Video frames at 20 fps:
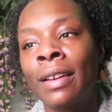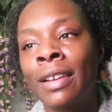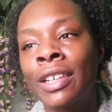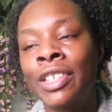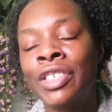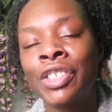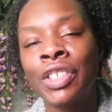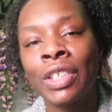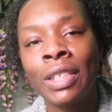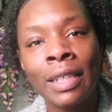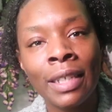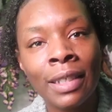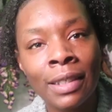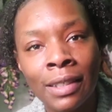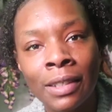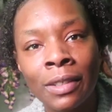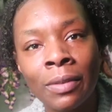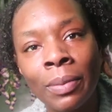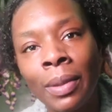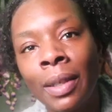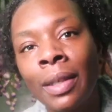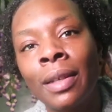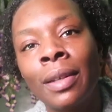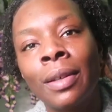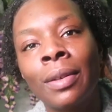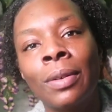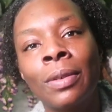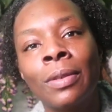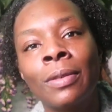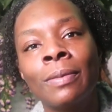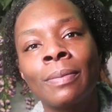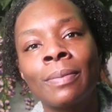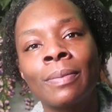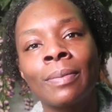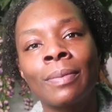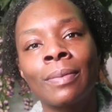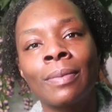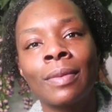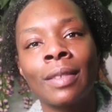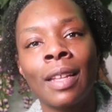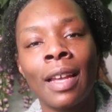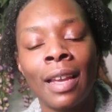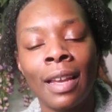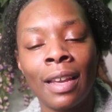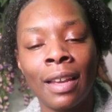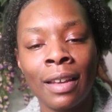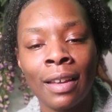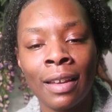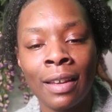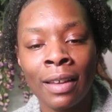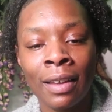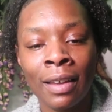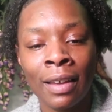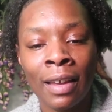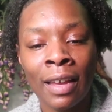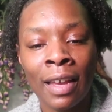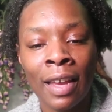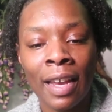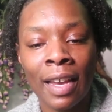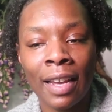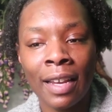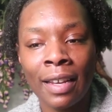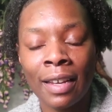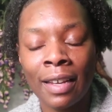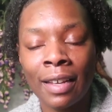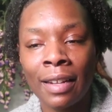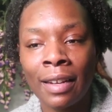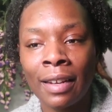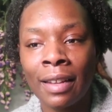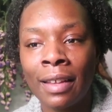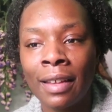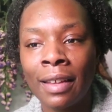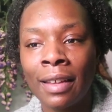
she needs to be healed. Like, and